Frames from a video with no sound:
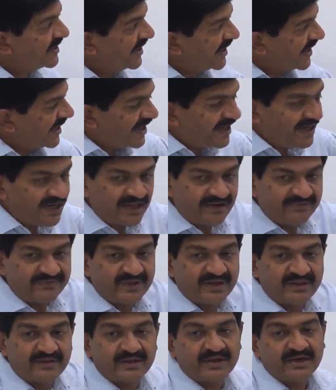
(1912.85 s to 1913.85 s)
And if
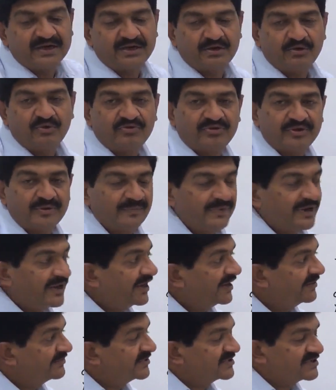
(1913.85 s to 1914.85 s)
there is a continuous supply,
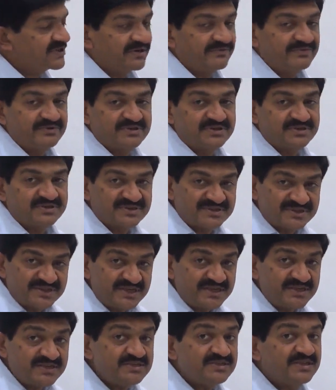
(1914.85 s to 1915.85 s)
if the service is
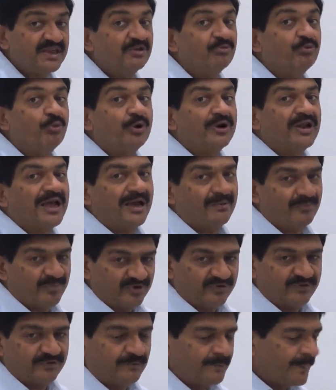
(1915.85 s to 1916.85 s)
ceased, then what
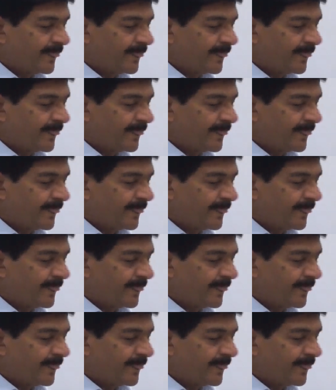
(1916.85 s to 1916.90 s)
happens?